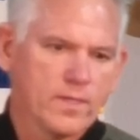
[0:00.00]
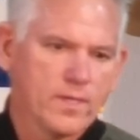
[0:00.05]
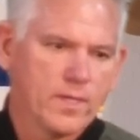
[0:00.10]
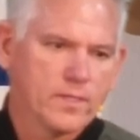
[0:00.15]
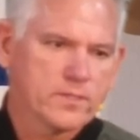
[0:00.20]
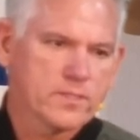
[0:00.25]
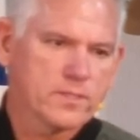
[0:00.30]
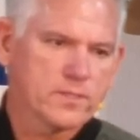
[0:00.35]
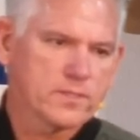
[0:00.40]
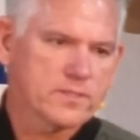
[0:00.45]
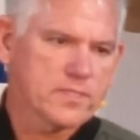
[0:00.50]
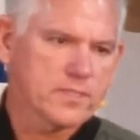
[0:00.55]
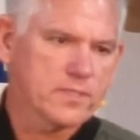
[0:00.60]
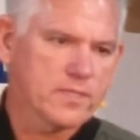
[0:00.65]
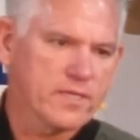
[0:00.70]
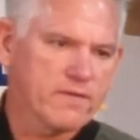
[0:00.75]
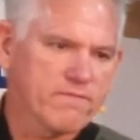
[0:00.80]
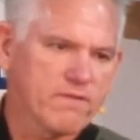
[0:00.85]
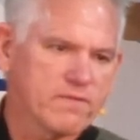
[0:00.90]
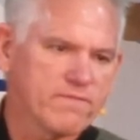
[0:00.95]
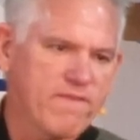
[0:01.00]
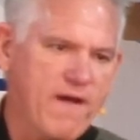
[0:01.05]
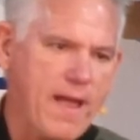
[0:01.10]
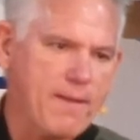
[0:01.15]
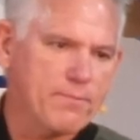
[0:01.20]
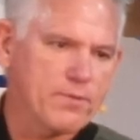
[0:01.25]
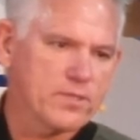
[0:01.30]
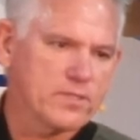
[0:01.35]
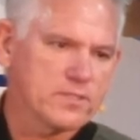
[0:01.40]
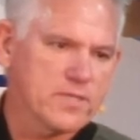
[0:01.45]
To live a
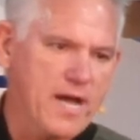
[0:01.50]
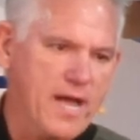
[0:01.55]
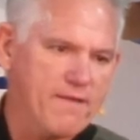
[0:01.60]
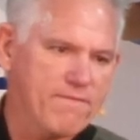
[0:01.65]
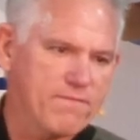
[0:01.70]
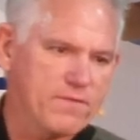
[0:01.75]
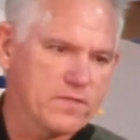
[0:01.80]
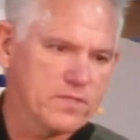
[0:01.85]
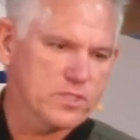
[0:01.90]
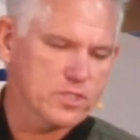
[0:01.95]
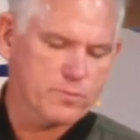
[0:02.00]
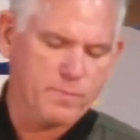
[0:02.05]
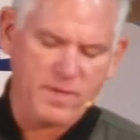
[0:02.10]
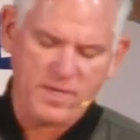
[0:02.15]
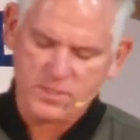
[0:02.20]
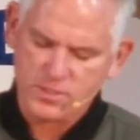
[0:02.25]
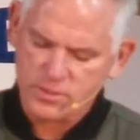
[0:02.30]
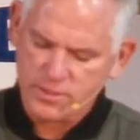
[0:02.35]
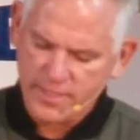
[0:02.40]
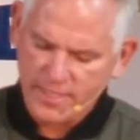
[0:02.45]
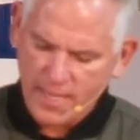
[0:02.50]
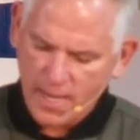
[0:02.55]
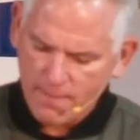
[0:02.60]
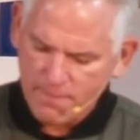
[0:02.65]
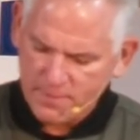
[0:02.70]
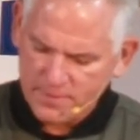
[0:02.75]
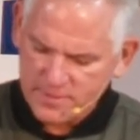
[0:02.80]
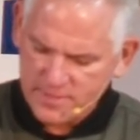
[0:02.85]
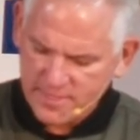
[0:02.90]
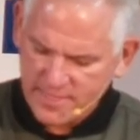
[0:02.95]
vibrant life, and especially
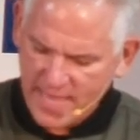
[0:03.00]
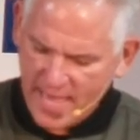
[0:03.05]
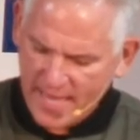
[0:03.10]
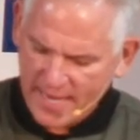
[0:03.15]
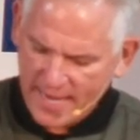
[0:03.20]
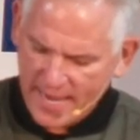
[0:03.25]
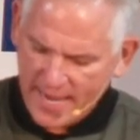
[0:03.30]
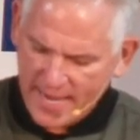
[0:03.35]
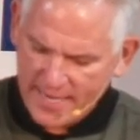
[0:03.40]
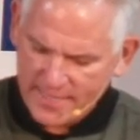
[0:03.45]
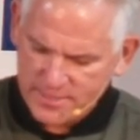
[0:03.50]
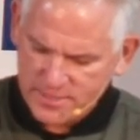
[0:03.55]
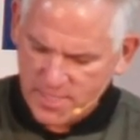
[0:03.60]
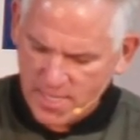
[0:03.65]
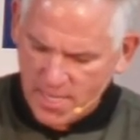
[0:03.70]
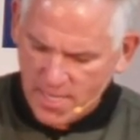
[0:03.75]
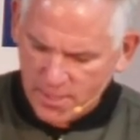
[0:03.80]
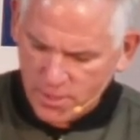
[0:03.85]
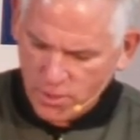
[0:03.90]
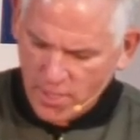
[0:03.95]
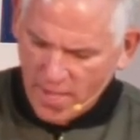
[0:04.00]
up into that age, you